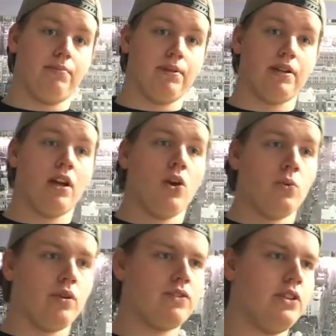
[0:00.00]
but
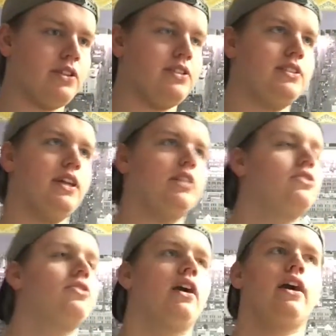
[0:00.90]
with their second
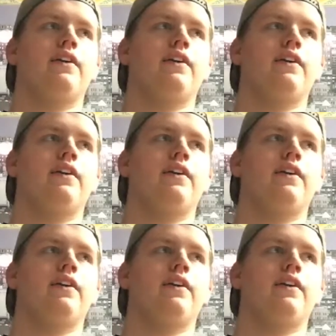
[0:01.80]
try,